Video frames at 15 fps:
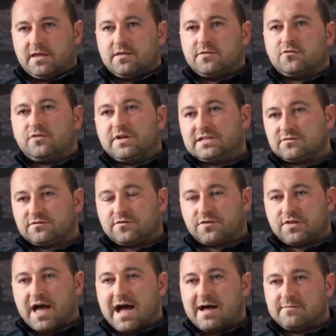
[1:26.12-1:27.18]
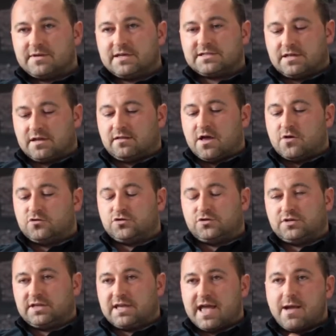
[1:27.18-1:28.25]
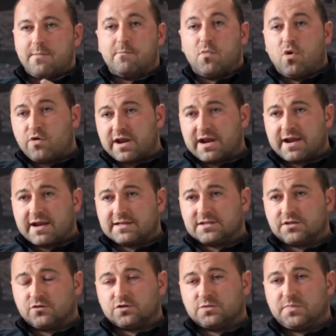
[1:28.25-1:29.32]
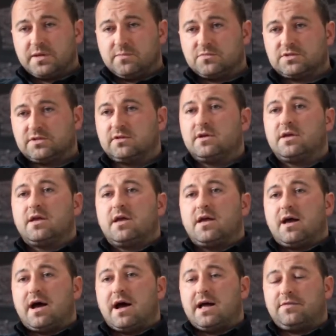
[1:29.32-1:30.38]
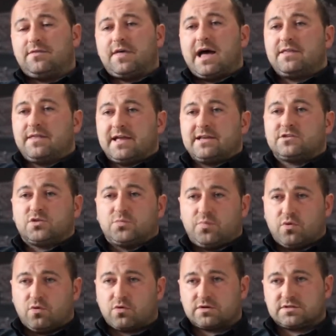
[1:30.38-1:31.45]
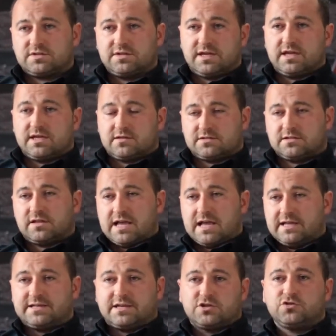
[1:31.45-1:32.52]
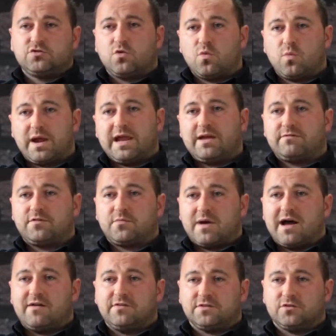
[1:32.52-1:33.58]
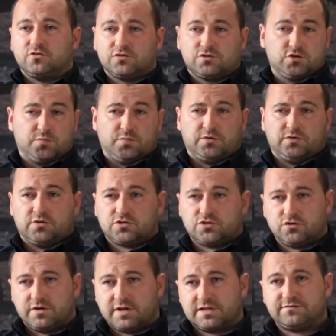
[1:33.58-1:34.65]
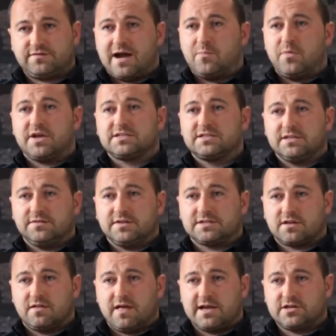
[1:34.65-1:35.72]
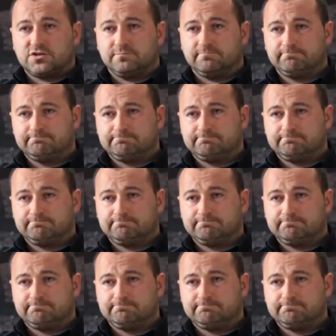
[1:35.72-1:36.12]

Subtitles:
The reason for that is it allows you to get more air into those beams, and that then supports the slight additional weight from having those super luxurious fabrics in this collection.